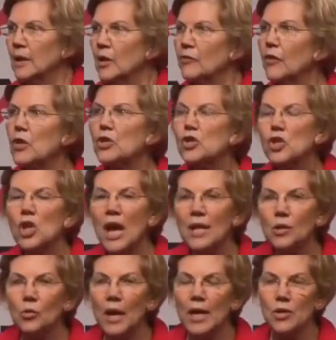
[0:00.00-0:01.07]
For
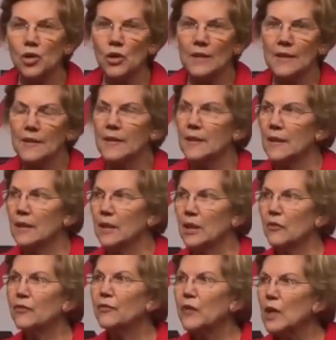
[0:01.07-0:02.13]
generations,
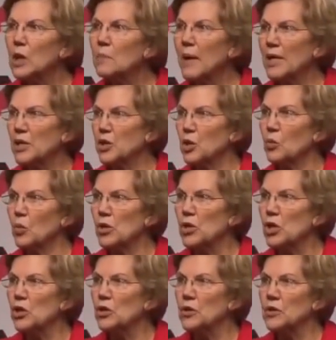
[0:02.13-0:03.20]
the filibuster was
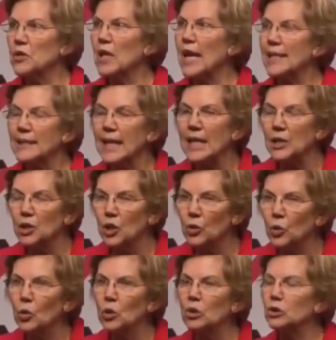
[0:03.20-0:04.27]
used as a
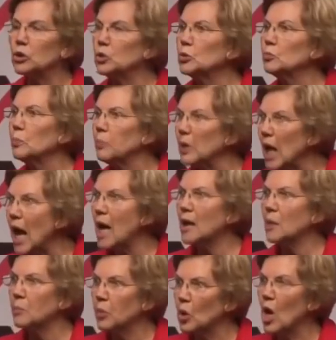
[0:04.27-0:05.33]
tool to
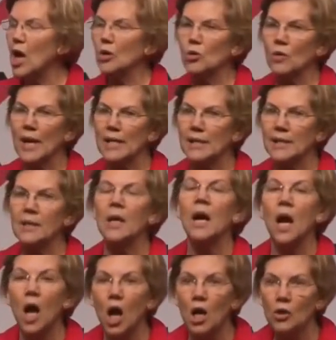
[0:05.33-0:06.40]
block progress
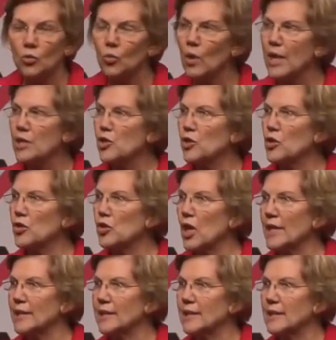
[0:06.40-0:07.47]
on racial
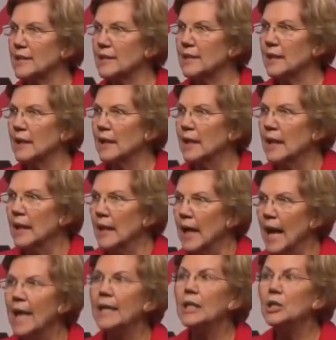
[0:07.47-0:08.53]
justice.
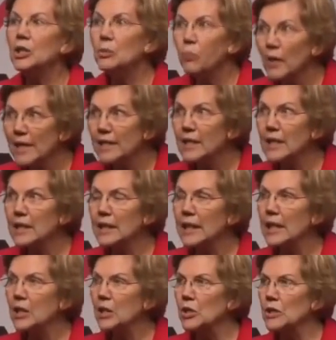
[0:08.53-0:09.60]
And in recent
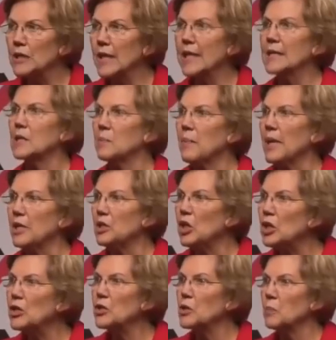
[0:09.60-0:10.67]
years, it's been
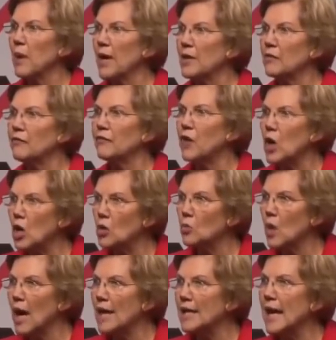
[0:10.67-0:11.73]
used by the far
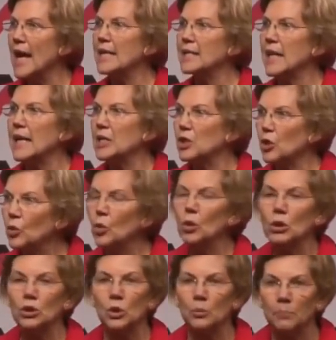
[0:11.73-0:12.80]
right as a
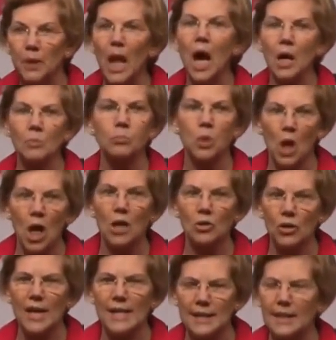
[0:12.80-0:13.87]
tool to block
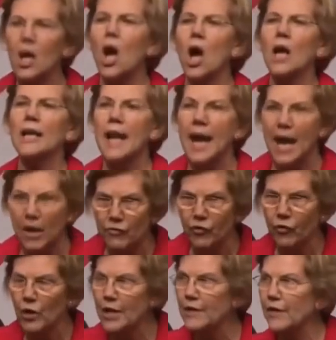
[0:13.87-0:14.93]
progress on
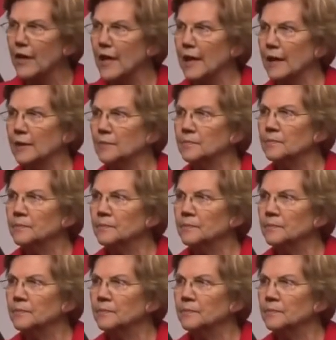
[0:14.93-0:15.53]
everything.